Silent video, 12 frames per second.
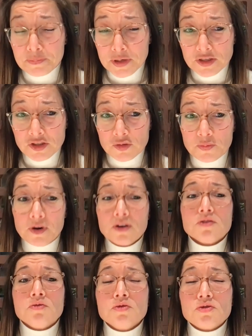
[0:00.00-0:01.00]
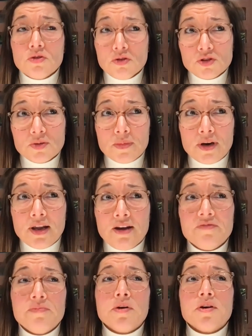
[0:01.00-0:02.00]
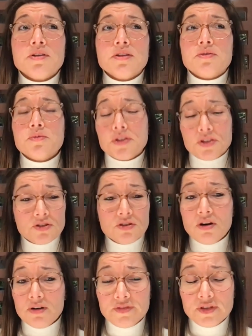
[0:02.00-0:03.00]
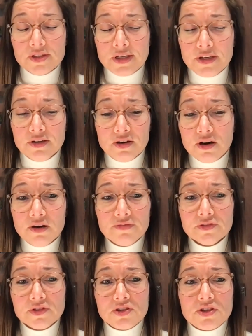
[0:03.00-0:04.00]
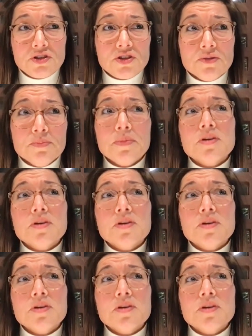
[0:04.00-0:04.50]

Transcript: business partner, who is also my life partner, which is obviously an awful decision.